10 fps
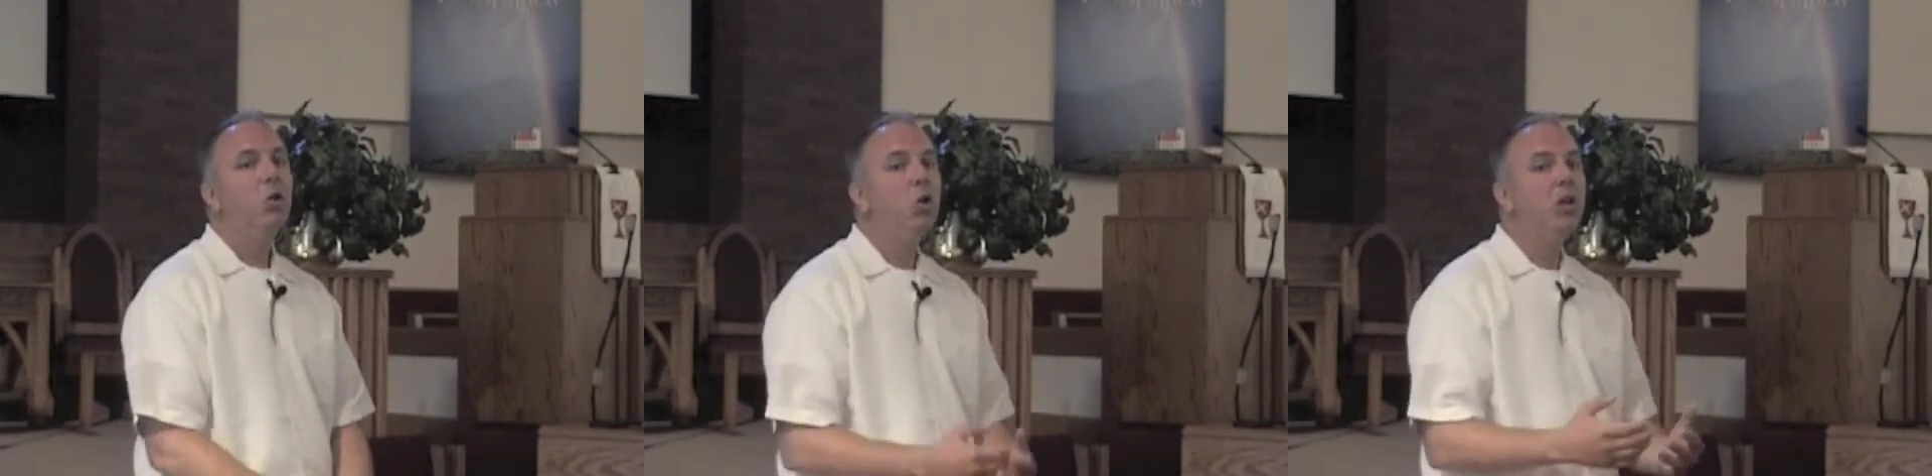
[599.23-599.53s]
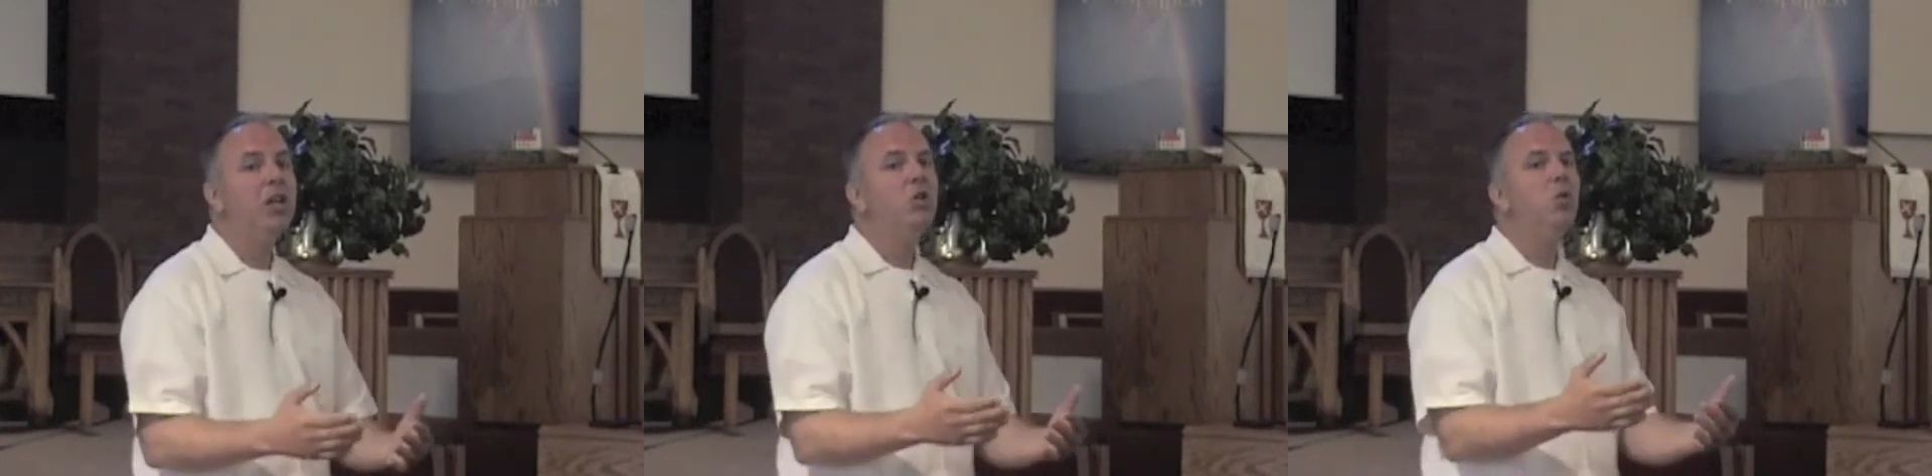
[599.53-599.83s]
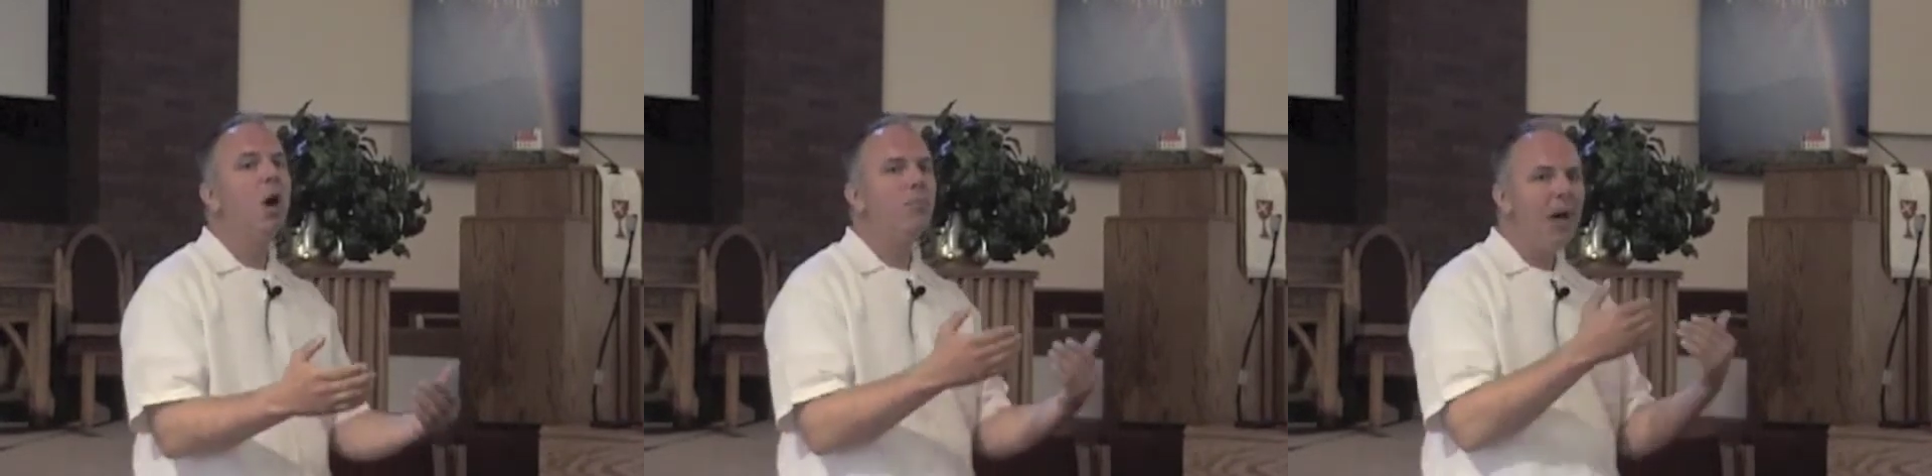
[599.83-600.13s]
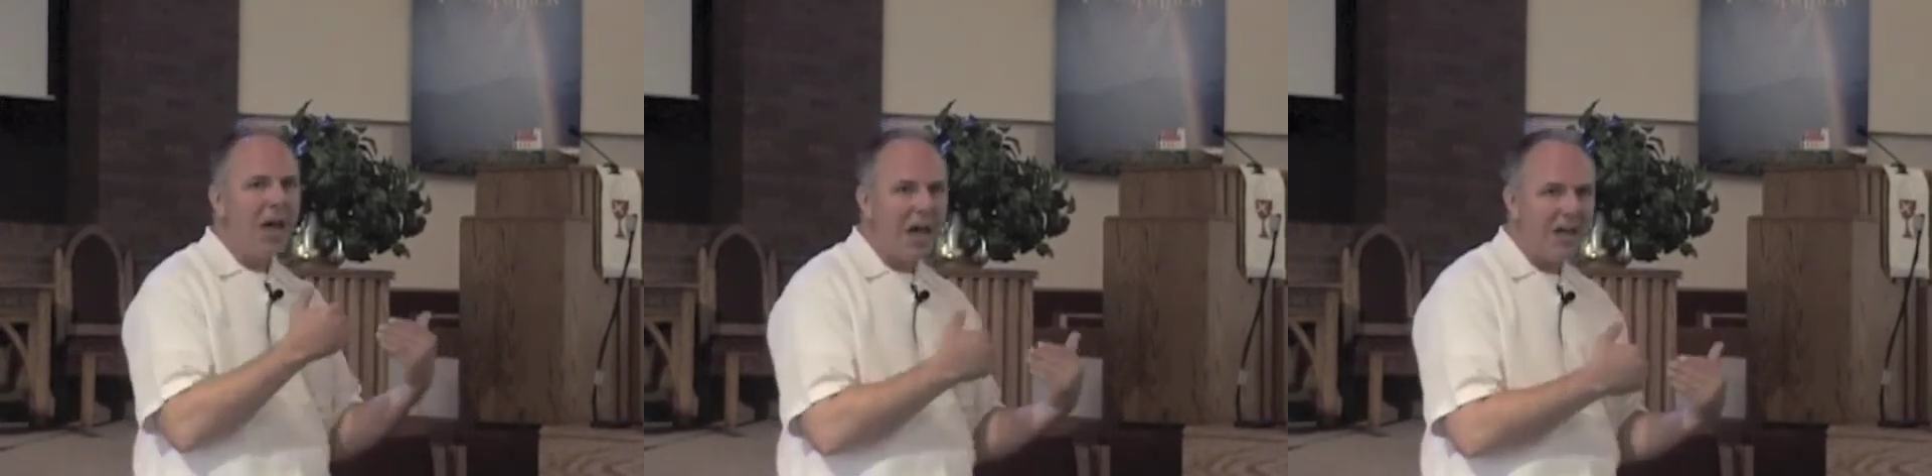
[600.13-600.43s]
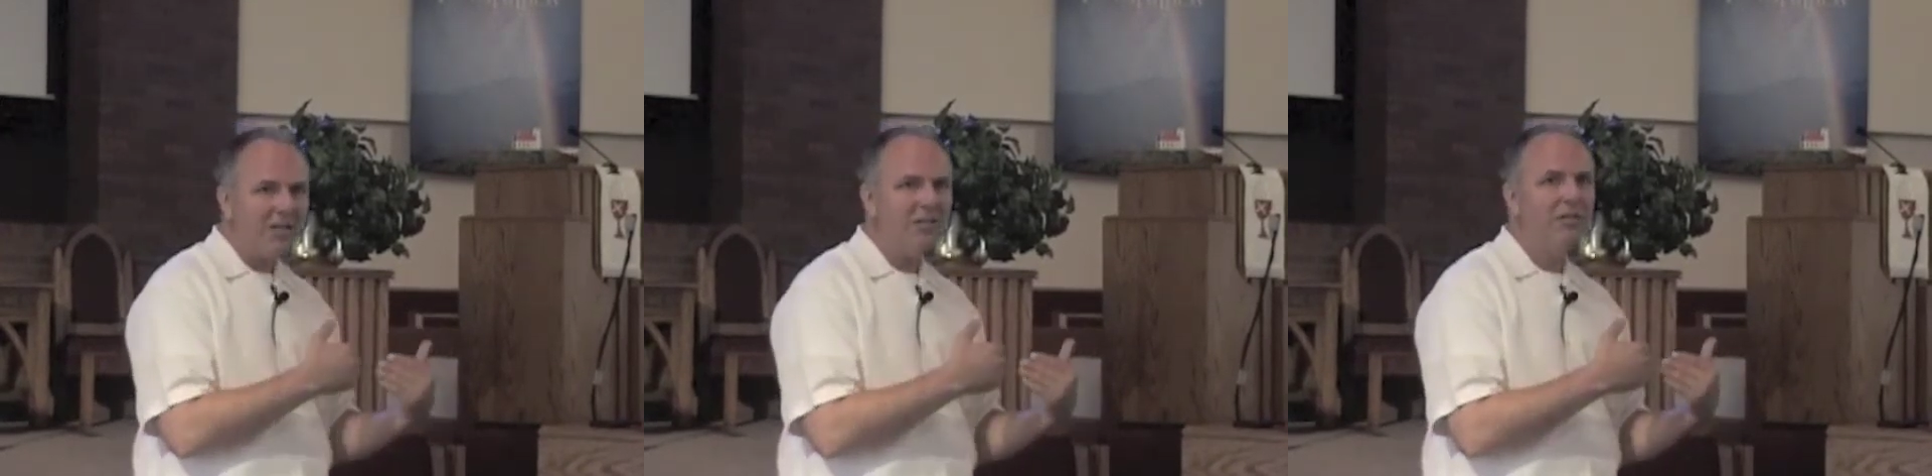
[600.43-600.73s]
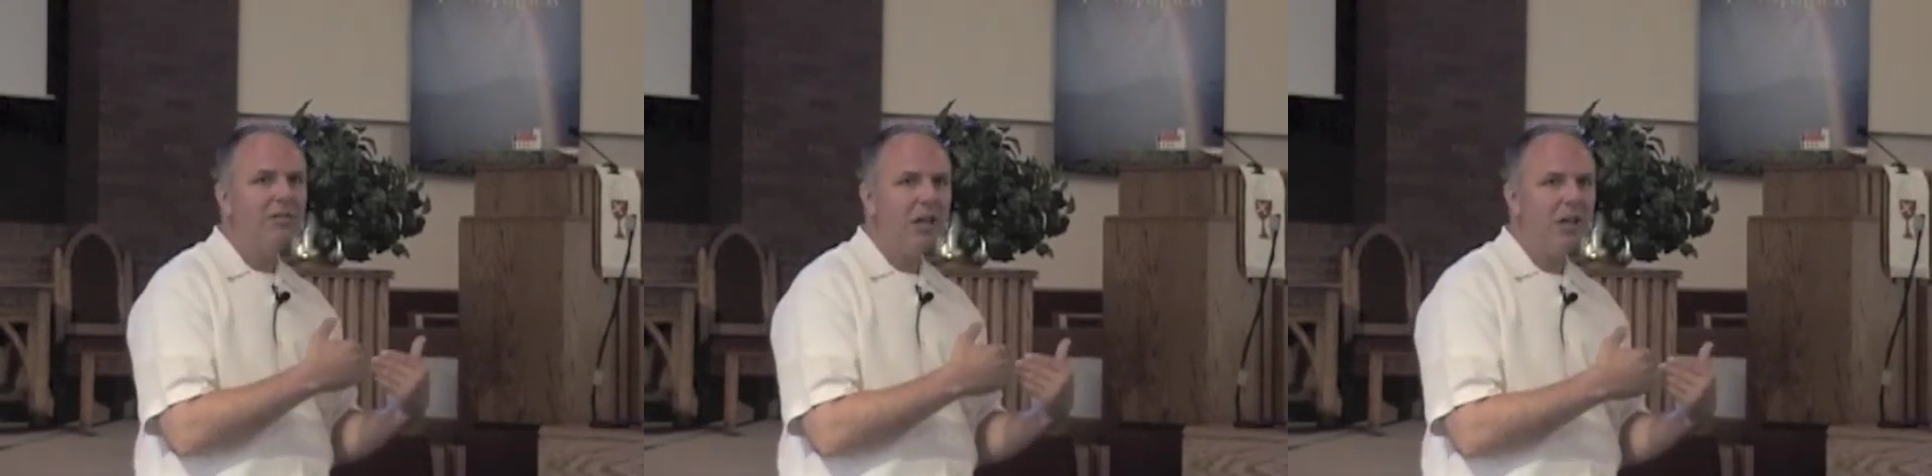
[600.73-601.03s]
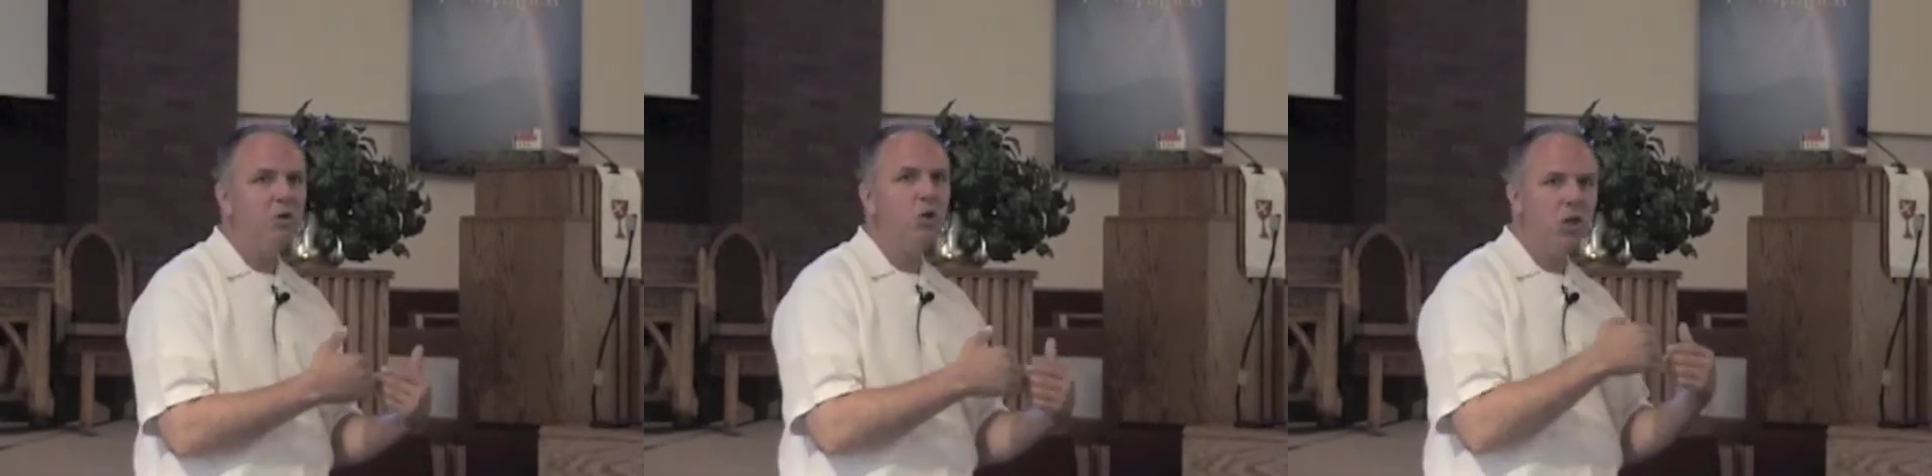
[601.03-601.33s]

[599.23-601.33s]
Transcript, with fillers: looking to our past can